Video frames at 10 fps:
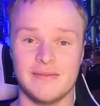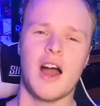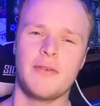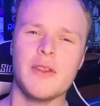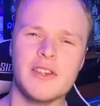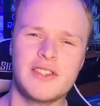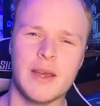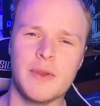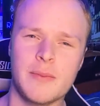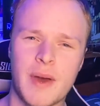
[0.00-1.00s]
I found the
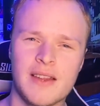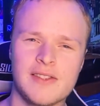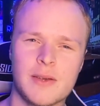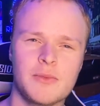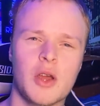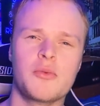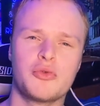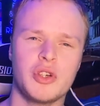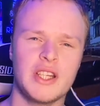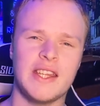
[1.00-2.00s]
tip of the pen sometimes
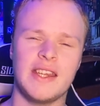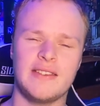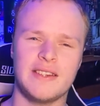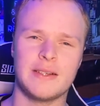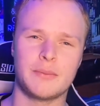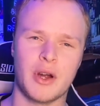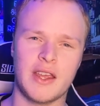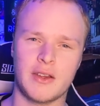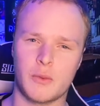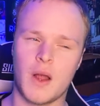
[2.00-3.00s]
really easy to
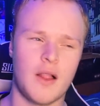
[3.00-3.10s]
break as well.